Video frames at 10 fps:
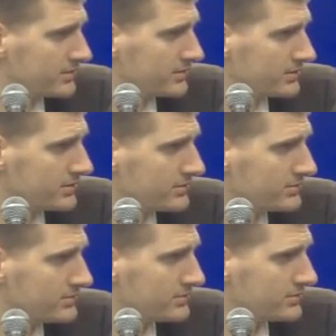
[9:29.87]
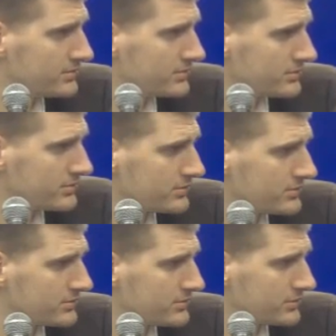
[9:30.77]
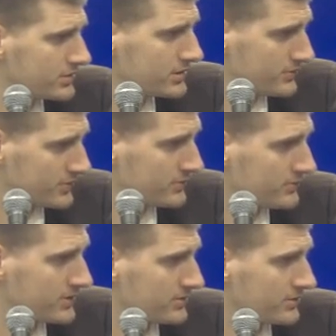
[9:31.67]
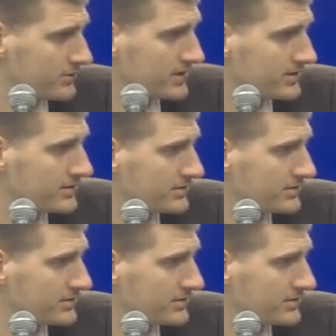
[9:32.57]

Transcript: or no? Who's the first and the best?